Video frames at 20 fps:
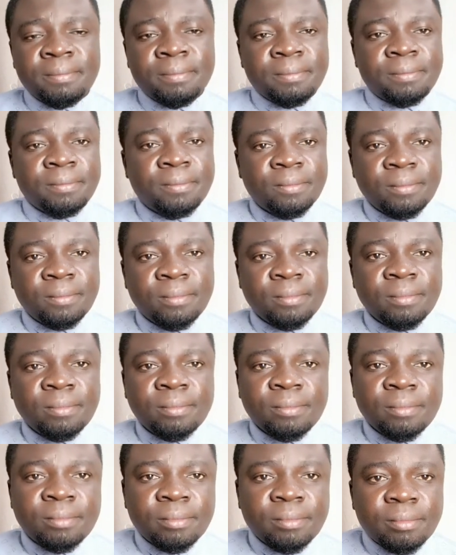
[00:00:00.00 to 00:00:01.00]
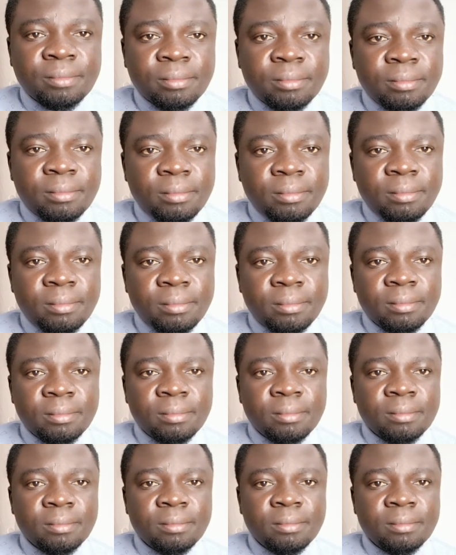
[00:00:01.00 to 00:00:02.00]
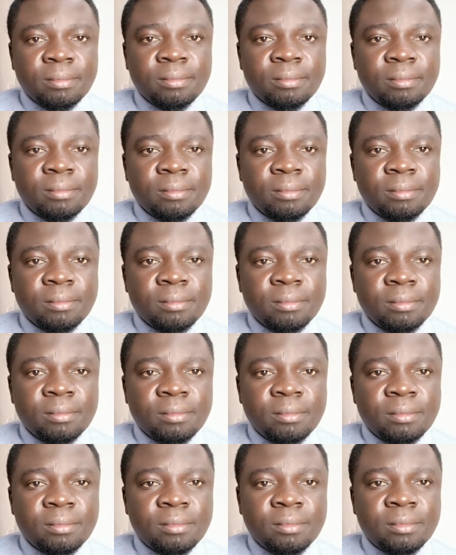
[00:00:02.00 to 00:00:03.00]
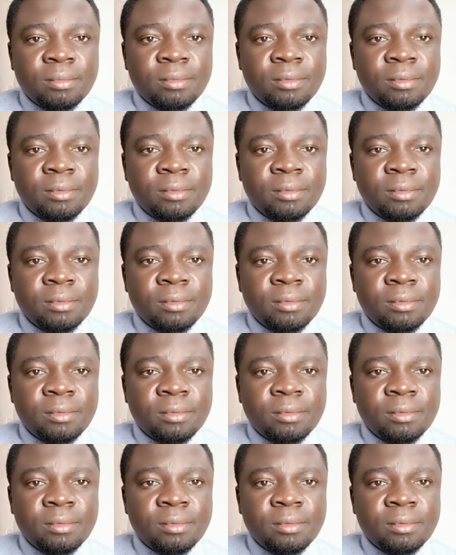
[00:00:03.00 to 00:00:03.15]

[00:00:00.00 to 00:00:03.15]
No one is speaking in this clip.